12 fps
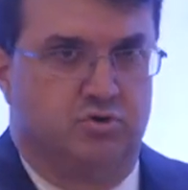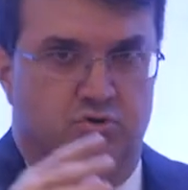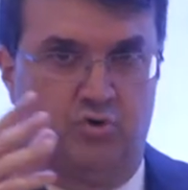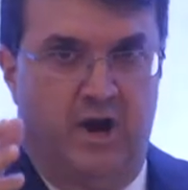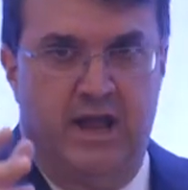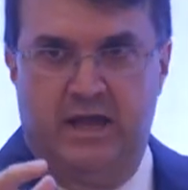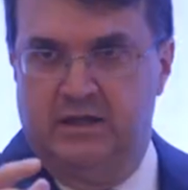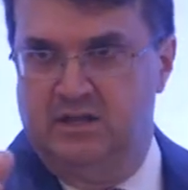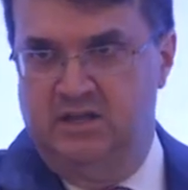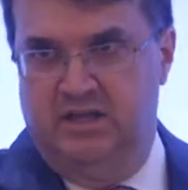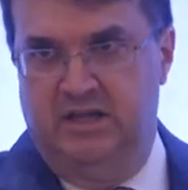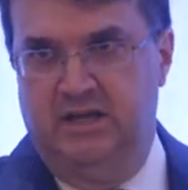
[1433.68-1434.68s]

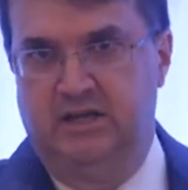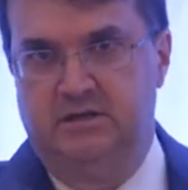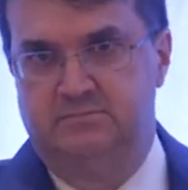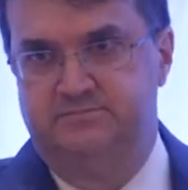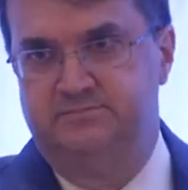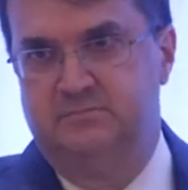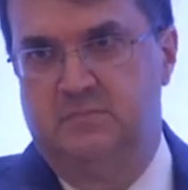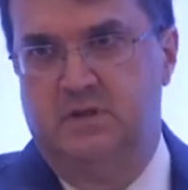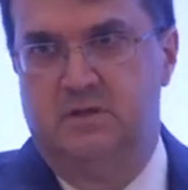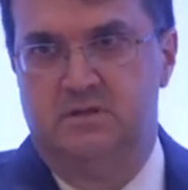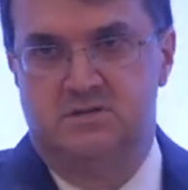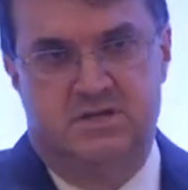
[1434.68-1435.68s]
Grant, Lee,
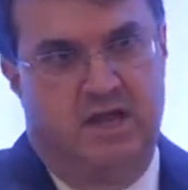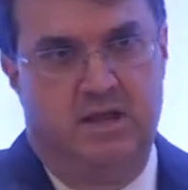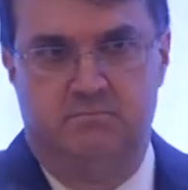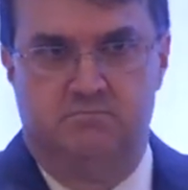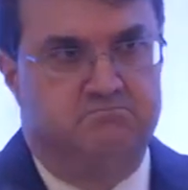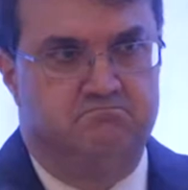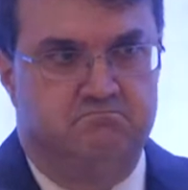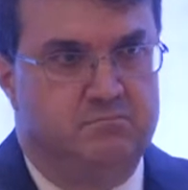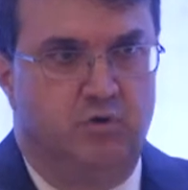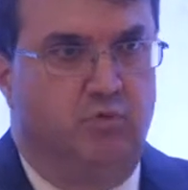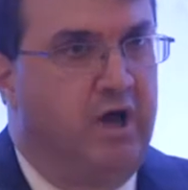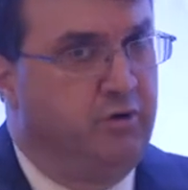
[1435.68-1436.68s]
same.
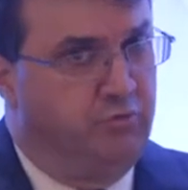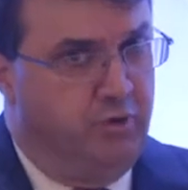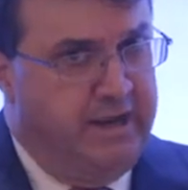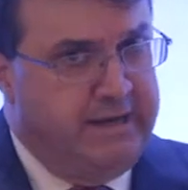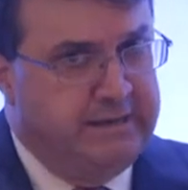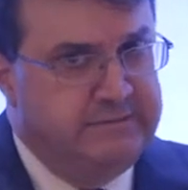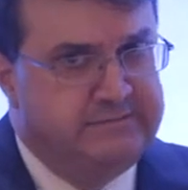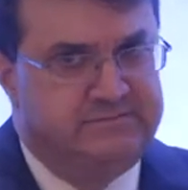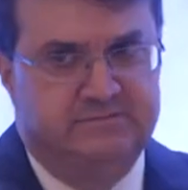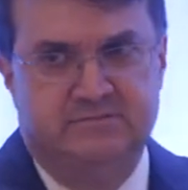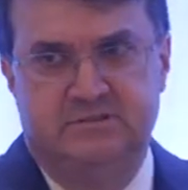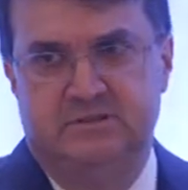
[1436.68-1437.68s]
Ronald Reagan.
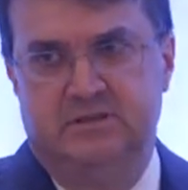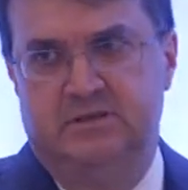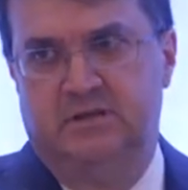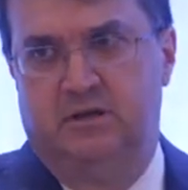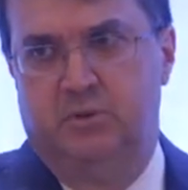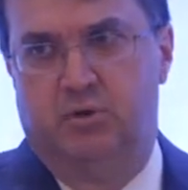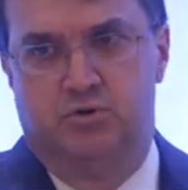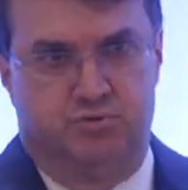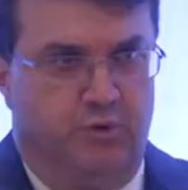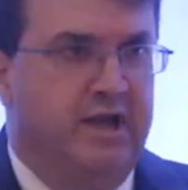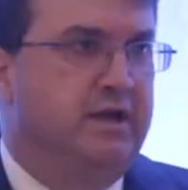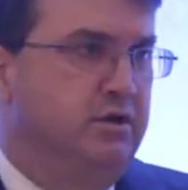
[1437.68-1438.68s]
I mean, it was
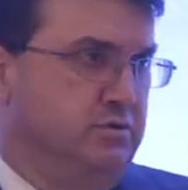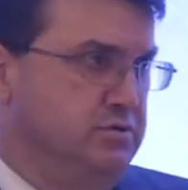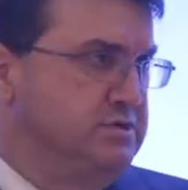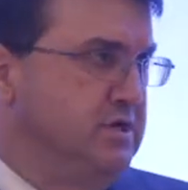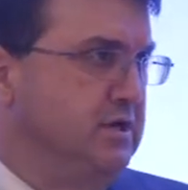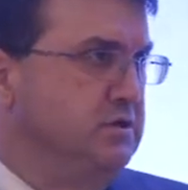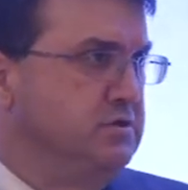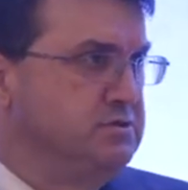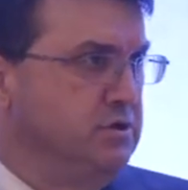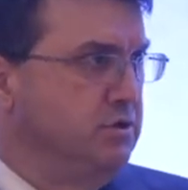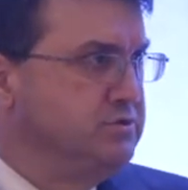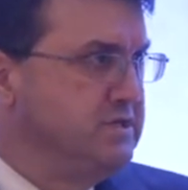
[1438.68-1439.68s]
Reagan who said, there's
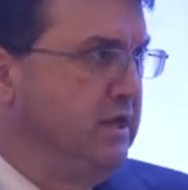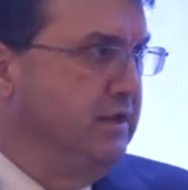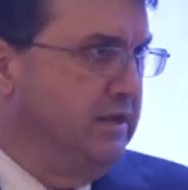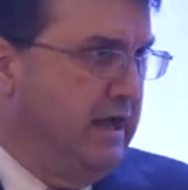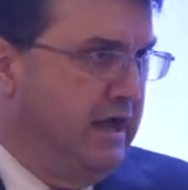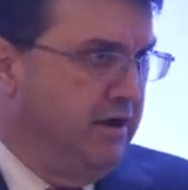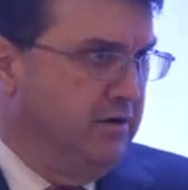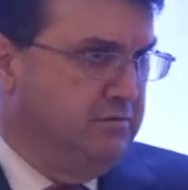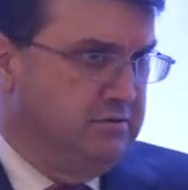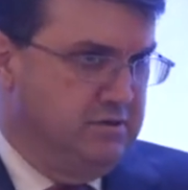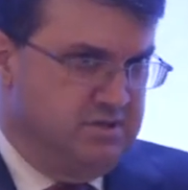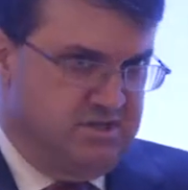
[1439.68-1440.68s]
no telling
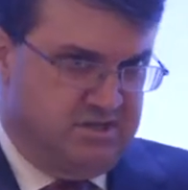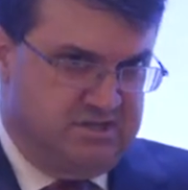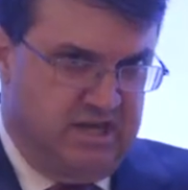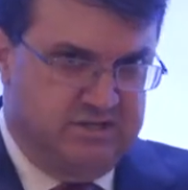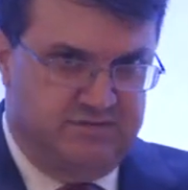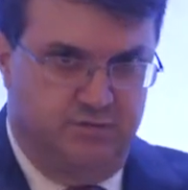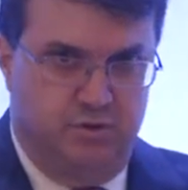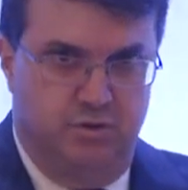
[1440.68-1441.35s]
how successful